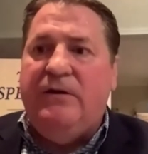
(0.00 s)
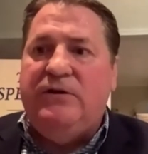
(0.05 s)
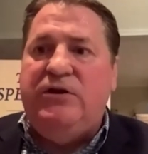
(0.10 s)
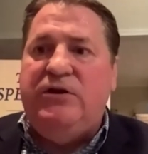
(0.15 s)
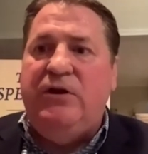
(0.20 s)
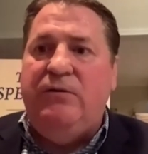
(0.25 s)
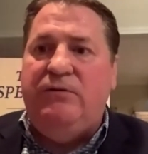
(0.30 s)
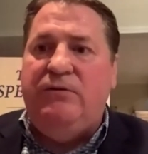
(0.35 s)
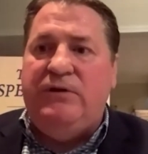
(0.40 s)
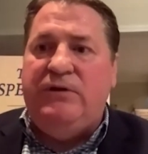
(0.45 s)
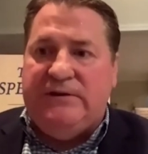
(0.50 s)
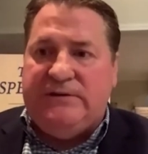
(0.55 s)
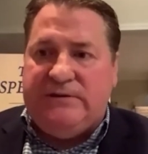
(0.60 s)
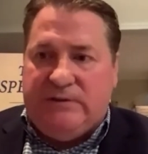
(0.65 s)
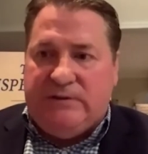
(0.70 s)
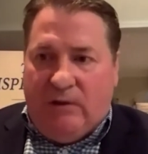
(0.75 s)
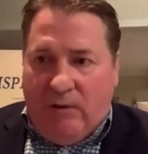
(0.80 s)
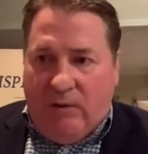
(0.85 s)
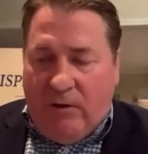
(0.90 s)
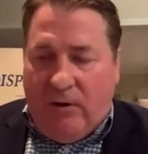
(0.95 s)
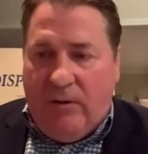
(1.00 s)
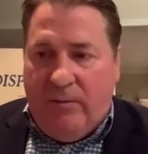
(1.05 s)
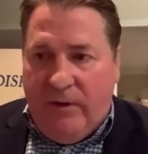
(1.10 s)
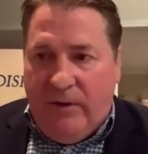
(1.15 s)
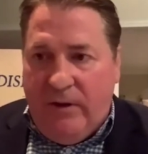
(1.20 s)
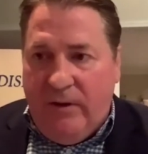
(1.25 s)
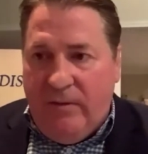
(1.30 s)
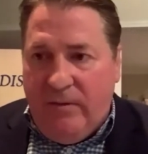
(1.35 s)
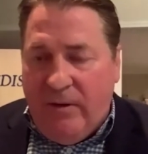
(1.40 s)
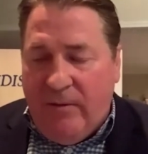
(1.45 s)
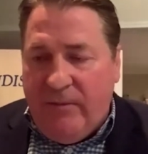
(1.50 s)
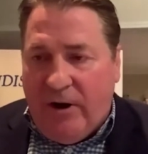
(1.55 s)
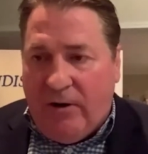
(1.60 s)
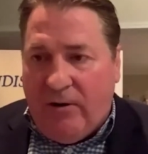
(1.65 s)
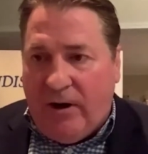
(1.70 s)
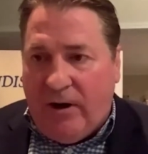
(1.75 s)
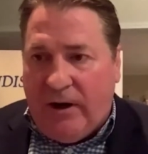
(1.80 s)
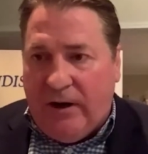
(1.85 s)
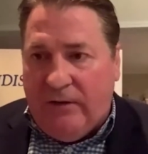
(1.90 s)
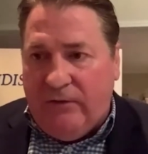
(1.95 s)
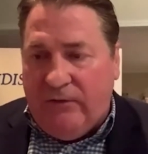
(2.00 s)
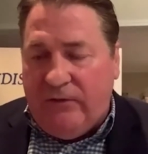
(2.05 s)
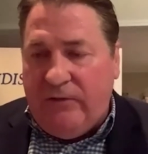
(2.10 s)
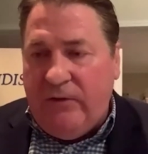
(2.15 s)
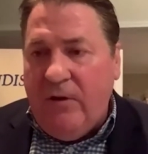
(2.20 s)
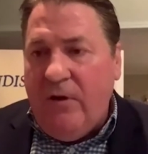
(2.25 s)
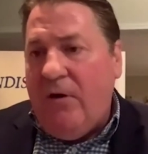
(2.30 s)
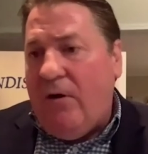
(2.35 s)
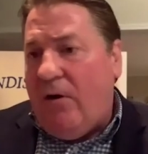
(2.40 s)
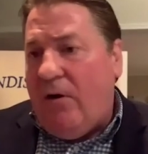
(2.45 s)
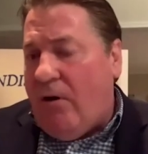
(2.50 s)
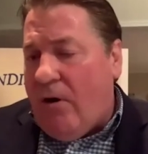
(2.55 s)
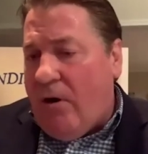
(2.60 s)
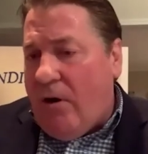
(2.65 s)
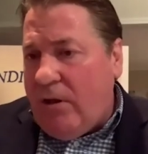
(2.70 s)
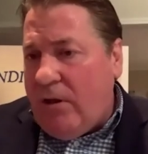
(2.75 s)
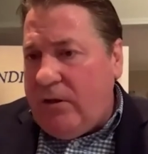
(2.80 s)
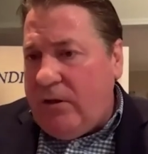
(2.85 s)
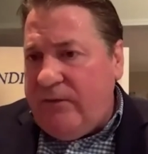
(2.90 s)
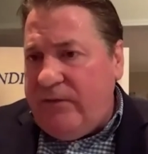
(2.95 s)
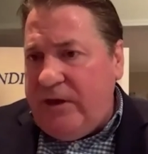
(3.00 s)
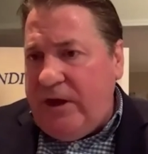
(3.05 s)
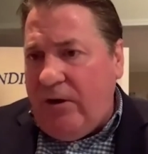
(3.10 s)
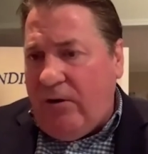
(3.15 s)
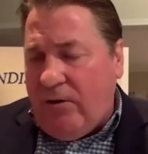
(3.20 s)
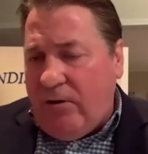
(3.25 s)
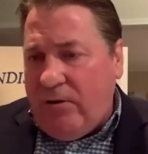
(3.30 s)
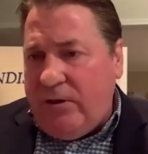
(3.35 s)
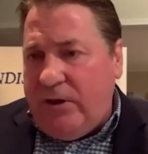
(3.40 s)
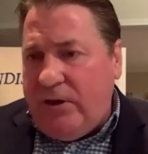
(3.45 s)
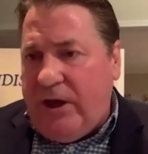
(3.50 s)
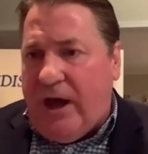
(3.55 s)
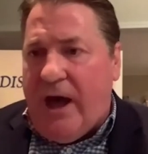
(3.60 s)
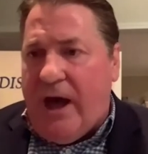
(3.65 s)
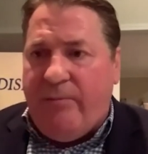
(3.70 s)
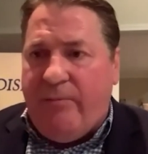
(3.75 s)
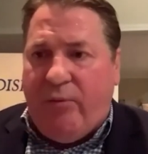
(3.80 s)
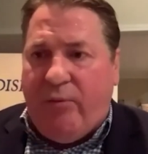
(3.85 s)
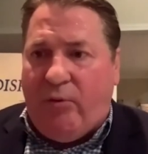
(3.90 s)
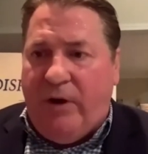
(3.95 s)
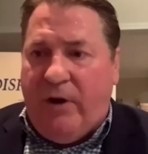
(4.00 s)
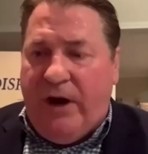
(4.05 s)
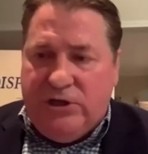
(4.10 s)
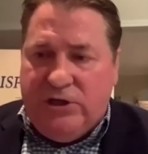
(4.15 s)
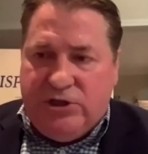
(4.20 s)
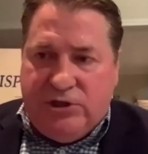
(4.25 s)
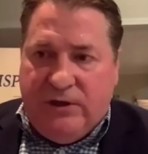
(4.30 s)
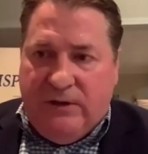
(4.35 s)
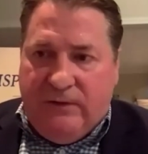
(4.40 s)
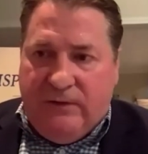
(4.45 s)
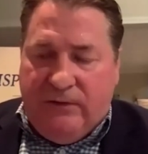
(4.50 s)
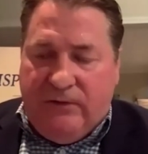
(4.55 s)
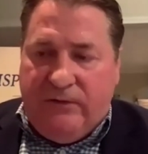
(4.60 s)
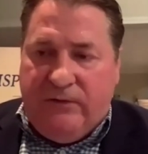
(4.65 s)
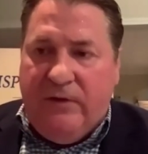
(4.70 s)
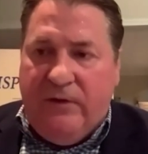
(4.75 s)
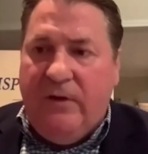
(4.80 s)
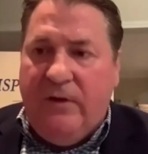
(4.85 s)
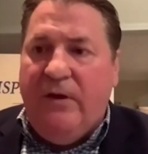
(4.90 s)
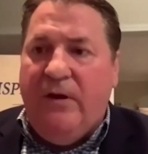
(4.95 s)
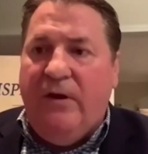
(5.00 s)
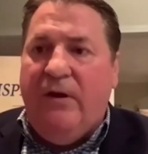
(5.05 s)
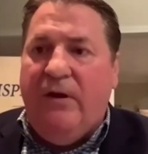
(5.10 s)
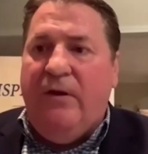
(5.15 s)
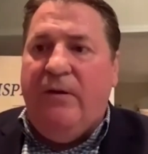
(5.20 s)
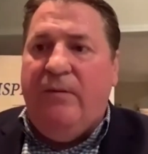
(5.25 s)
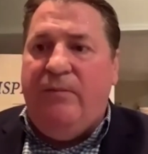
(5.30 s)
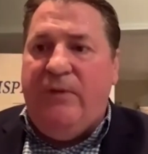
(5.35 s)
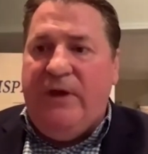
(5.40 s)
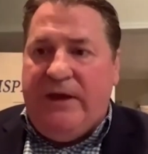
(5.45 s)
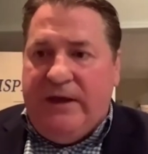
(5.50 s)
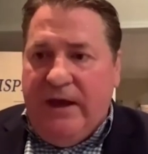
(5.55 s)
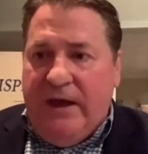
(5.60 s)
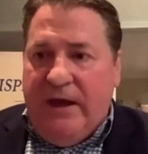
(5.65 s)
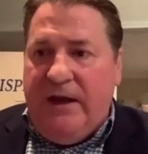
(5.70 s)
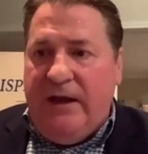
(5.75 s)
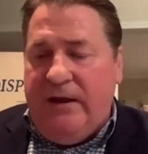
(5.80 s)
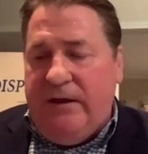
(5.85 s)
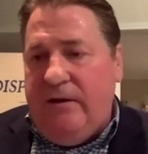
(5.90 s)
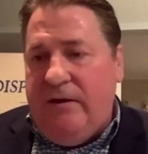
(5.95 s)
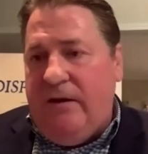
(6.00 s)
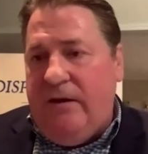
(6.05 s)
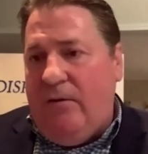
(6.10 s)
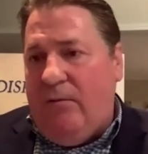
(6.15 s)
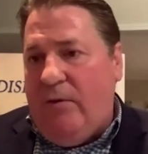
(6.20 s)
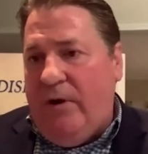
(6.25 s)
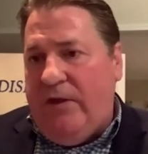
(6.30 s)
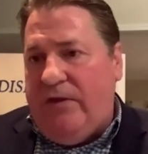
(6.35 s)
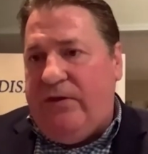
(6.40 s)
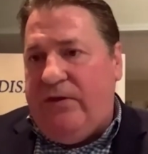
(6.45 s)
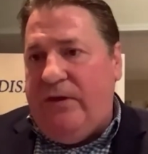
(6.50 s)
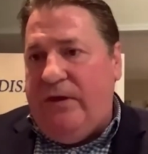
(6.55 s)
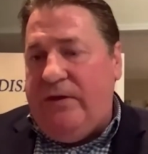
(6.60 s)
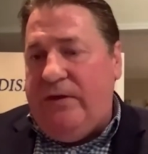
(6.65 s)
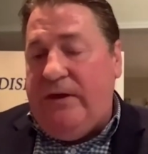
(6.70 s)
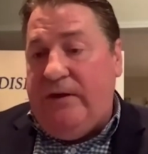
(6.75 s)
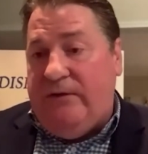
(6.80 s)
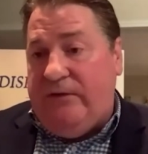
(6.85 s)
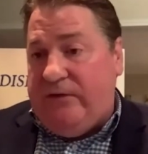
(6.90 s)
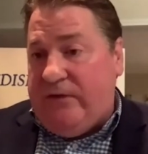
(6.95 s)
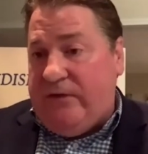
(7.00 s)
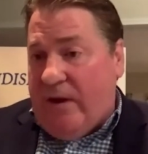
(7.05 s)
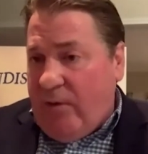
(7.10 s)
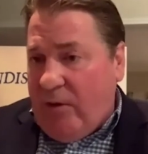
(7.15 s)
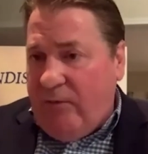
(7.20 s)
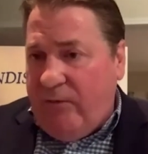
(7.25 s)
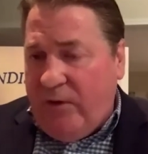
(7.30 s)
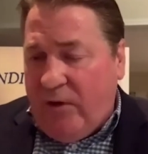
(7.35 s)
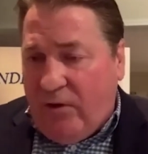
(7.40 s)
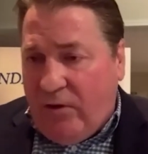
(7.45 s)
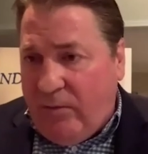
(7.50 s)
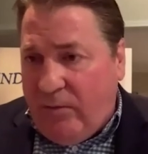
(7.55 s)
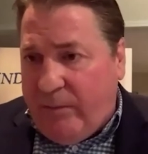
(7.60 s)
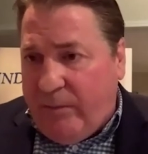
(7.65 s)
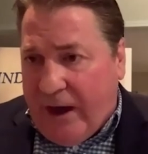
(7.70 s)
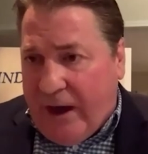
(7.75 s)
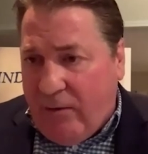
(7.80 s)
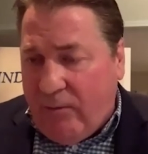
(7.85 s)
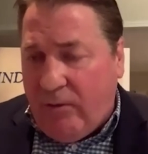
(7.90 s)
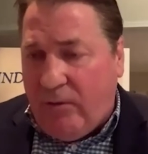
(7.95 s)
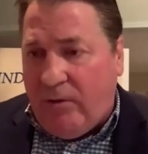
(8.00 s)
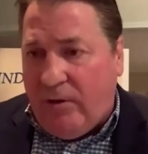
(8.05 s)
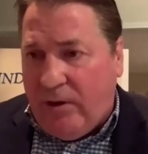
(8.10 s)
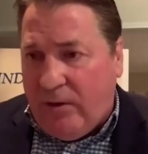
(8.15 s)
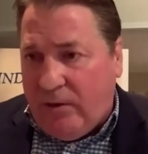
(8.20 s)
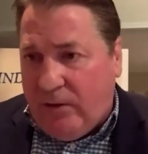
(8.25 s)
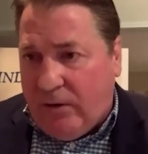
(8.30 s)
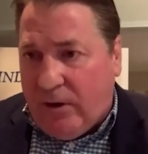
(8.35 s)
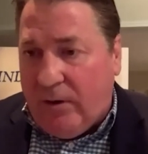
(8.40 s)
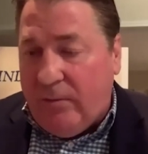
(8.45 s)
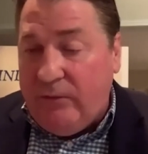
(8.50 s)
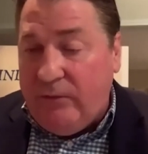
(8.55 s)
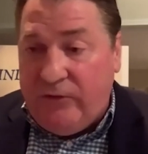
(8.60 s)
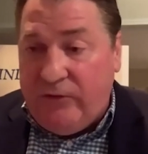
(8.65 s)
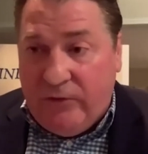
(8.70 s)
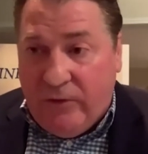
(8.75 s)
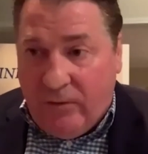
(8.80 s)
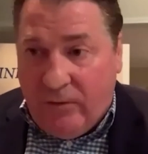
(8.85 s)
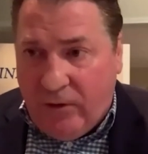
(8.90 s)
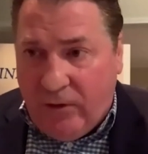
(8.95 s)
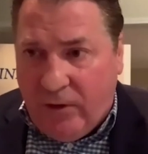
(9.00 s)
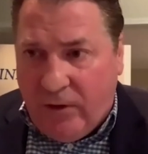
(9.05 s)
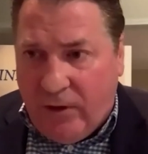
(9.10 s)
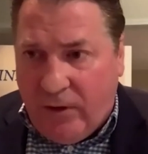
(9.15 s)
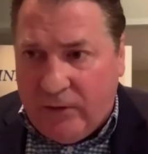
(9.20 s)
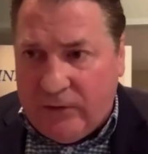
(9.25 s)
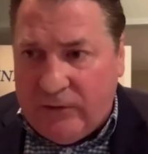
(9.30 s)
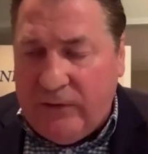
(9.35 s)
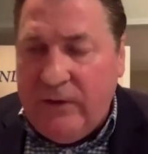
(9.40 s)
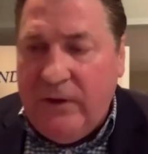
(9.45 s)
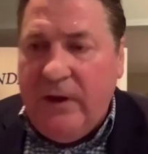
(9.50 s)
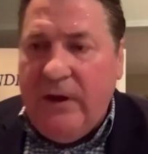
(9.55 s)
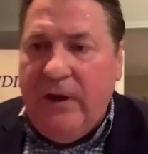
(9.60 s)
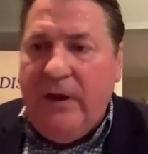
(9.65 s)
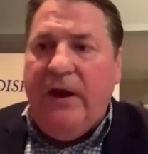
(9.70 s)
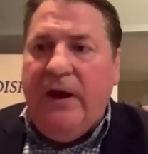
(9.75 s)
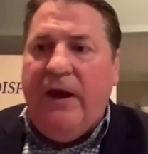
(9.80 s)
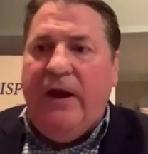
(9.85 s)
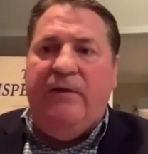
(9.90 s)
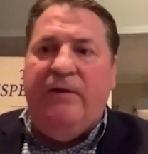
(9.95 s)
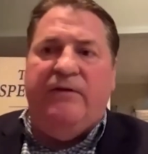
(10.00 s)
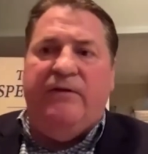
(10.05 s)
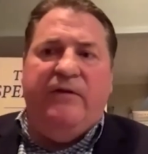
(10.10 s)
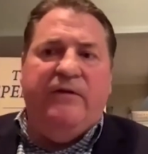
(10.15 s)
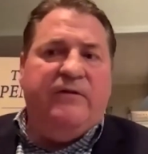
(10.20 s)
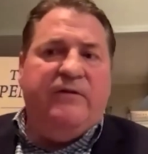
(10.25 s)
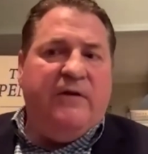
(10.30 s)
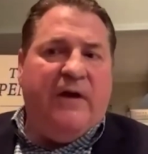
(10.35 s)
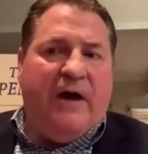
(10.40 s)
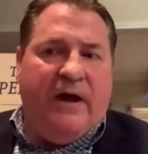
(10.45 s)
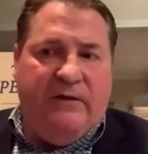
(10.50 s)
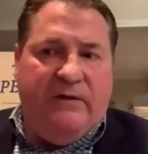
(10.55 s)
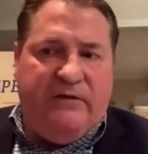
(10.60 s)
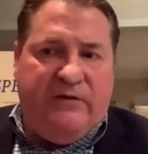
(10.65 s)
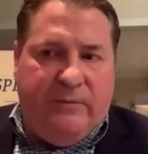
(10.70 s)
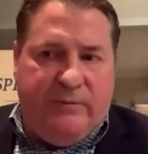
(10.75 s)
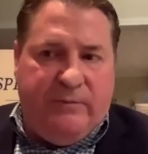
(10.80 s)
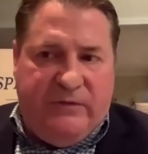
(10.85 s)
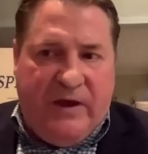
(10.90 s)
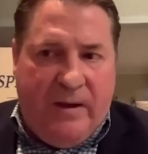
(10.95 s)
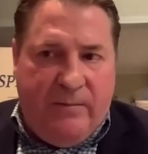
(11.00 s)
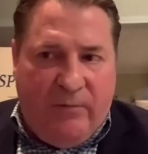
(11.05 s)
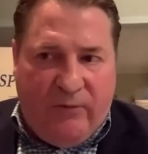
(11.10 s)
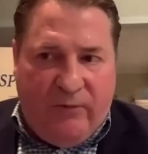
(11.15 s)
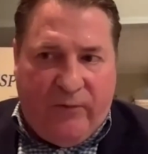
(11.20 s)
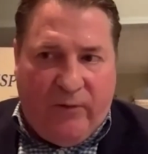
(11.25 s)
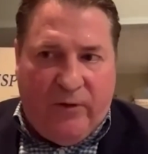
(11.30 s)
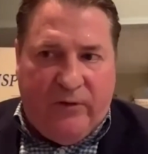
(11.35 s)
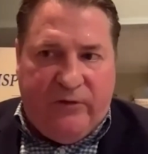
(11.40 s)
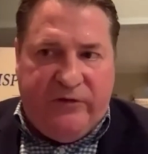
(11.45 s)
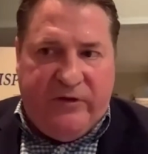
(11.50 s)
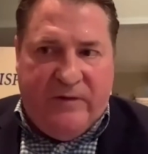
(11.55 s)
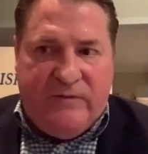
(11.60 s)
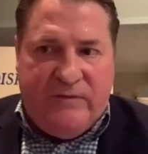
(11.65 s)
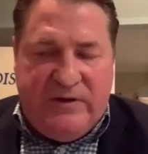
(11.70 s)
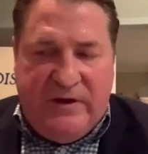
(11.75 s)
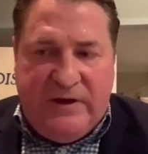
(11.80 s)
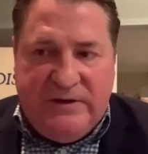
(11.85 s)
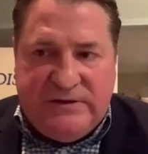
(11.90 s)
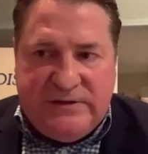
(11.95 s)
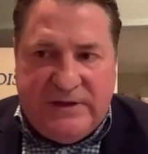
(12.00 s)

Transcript: to disarm Americans. All of the early operations, beginning with the Somerville powder alarm, so called, and this is on September 1st,